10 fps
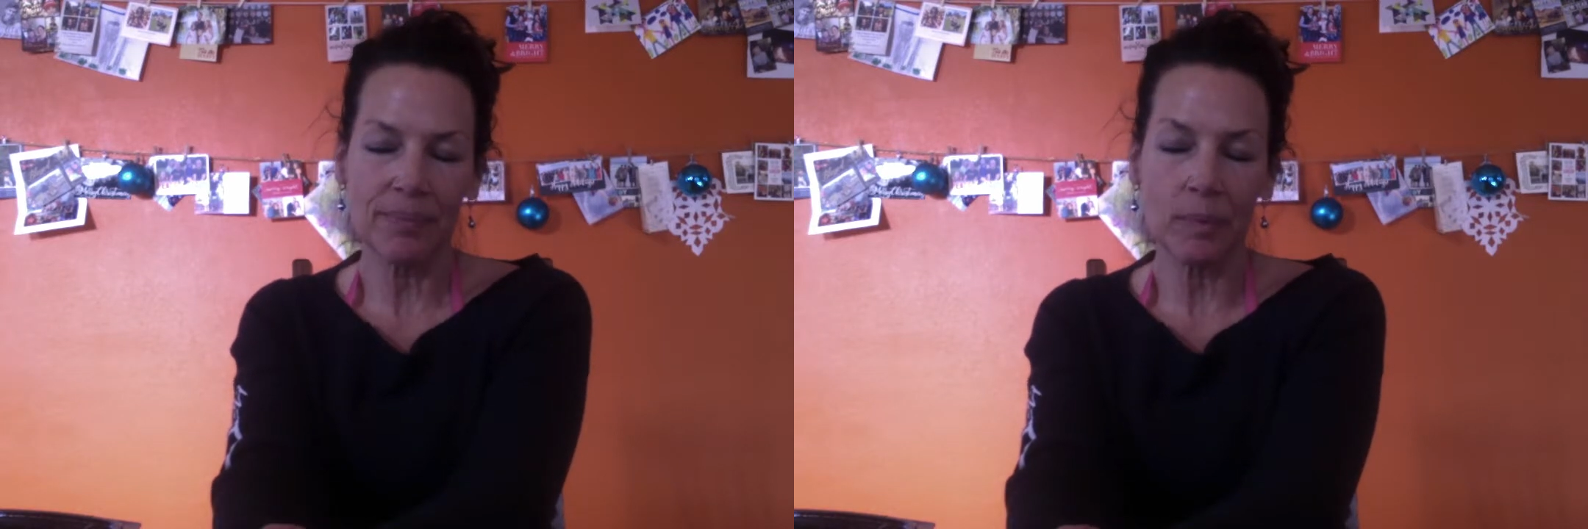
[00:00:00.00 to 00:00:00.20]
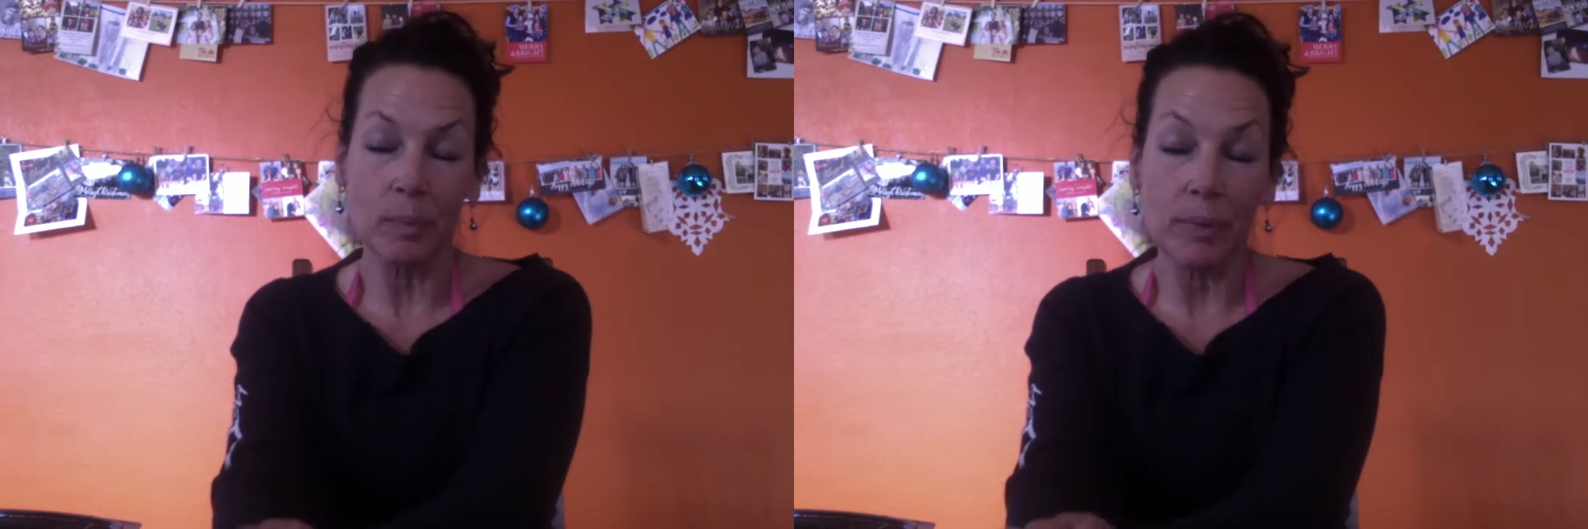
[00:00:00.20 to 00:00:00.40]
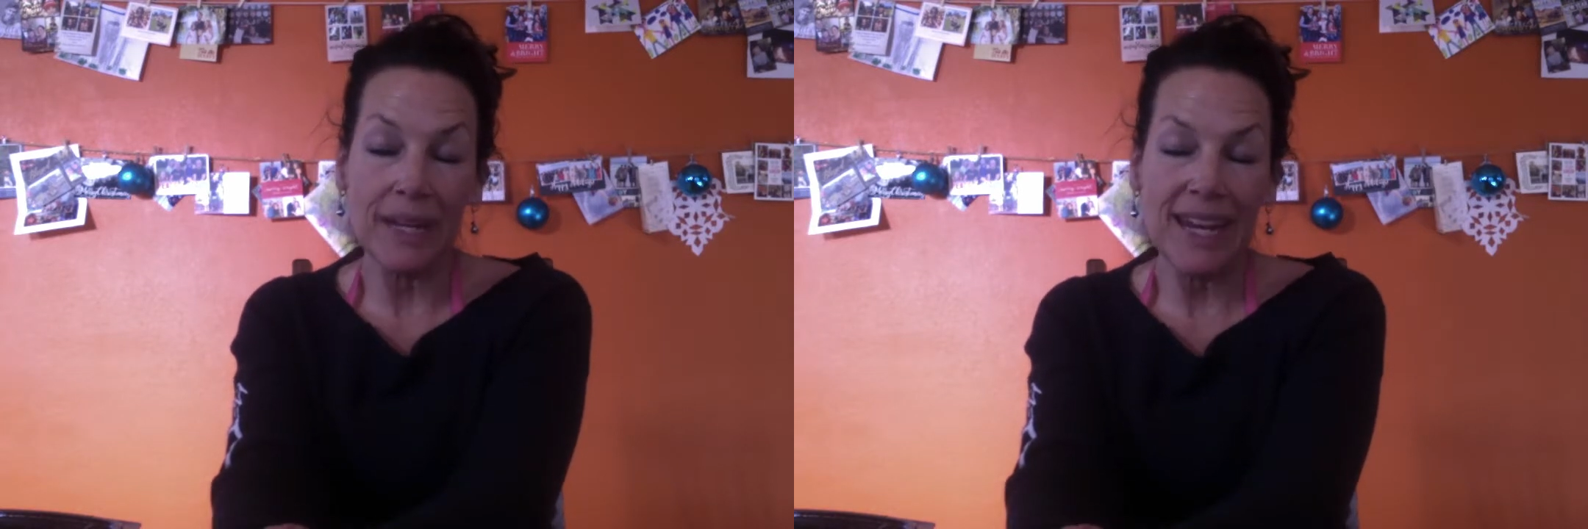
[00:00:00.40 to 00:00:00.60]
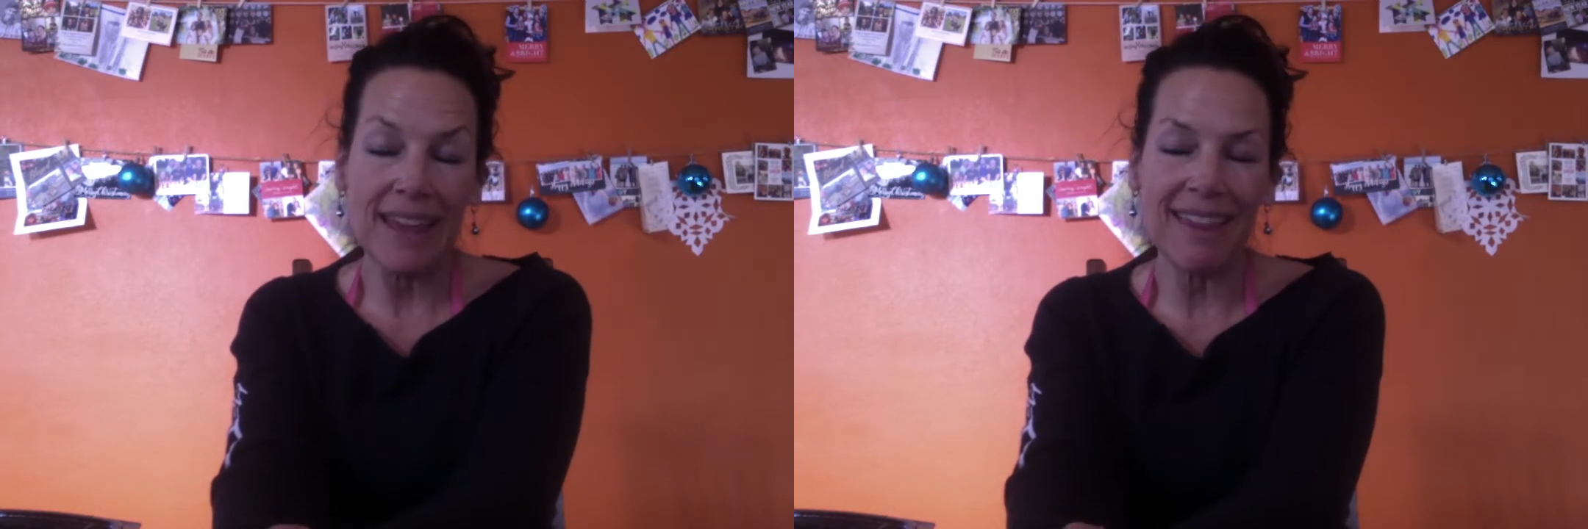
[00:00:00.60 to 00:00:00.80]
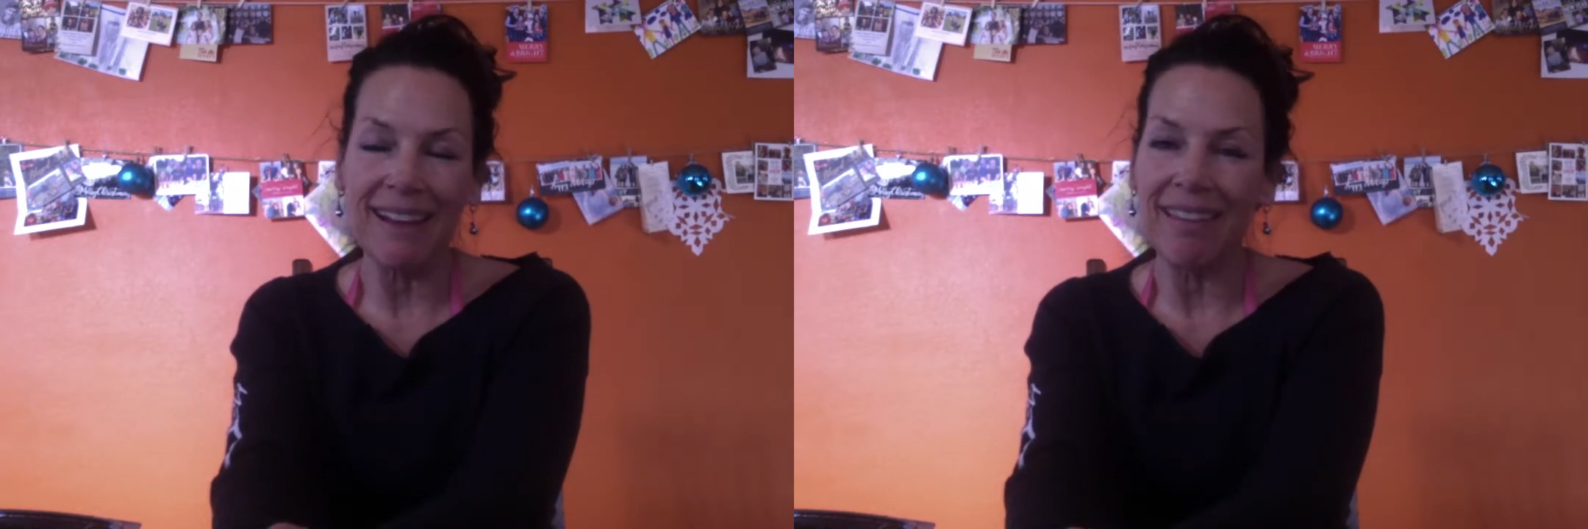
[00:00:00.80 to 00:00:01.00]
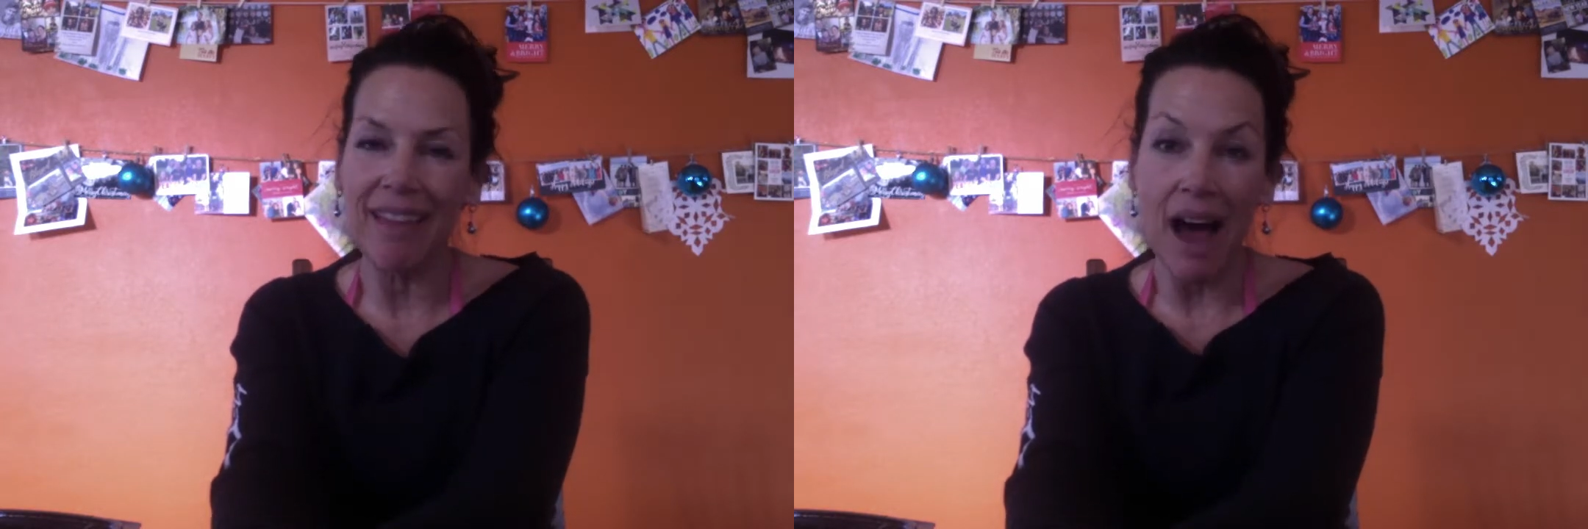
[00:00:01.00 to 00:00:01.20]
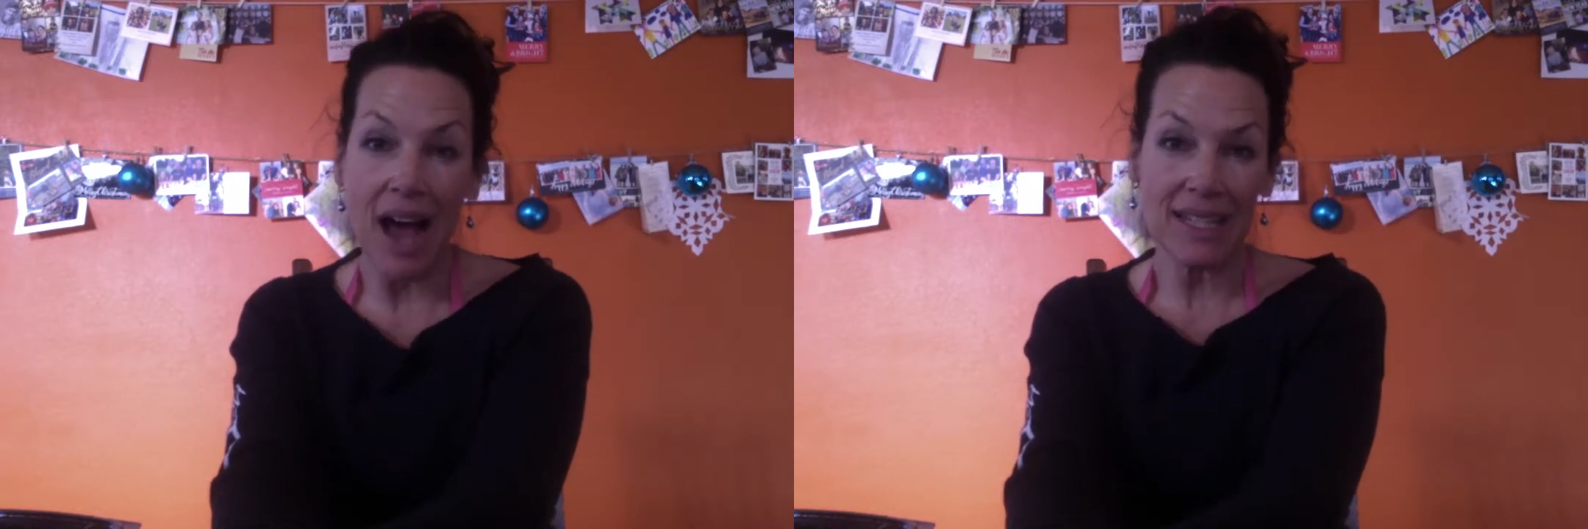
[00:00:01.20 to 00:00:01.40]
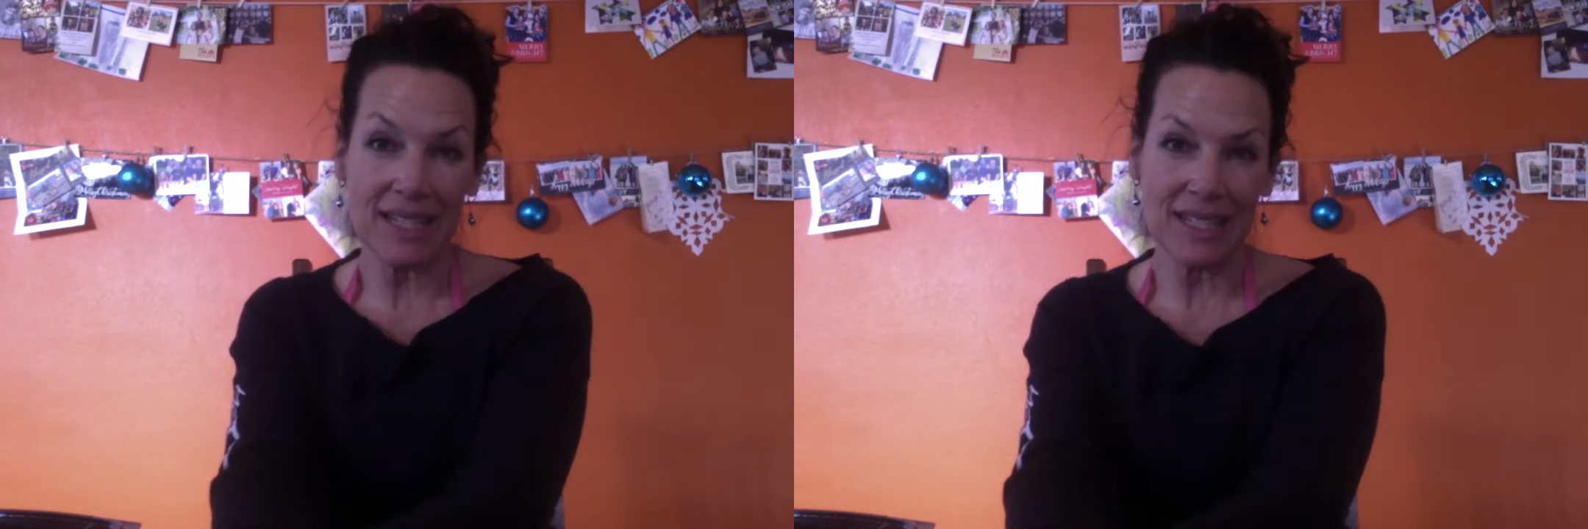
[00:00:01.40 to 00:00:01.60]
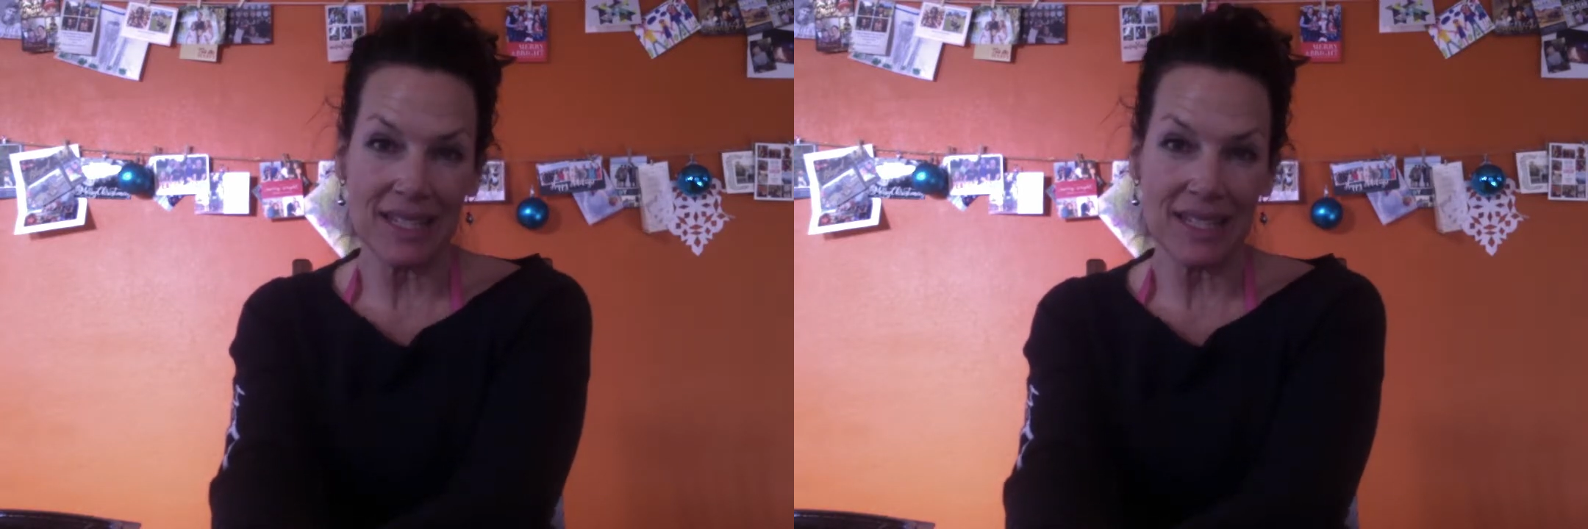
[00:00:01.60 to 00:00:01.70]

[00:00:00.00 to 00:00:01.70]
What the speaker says: breathe a lot,